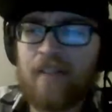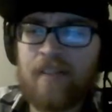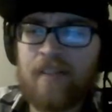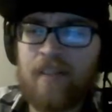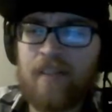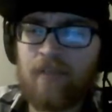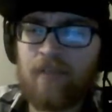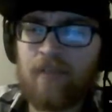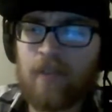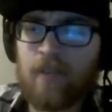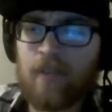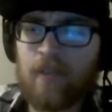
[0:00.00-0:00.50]

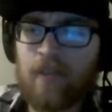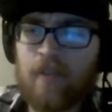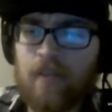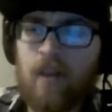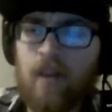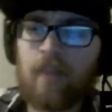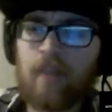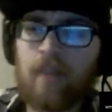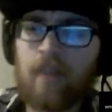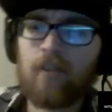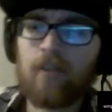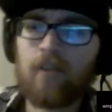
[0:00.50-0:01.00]
even just
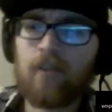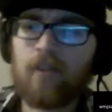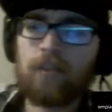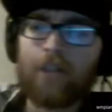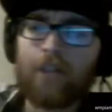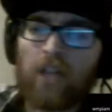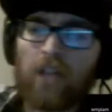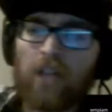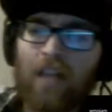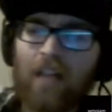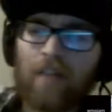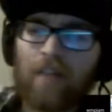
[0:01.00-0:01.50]
hover over
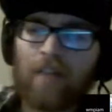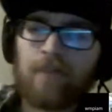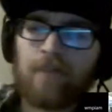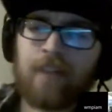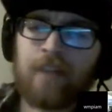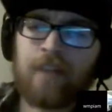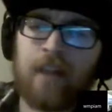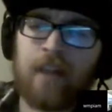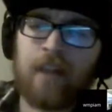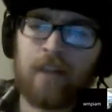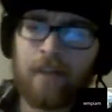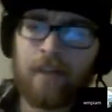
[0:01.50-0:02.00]
giant
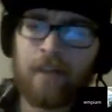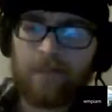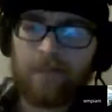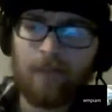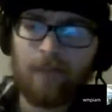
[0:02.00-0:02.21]
fans.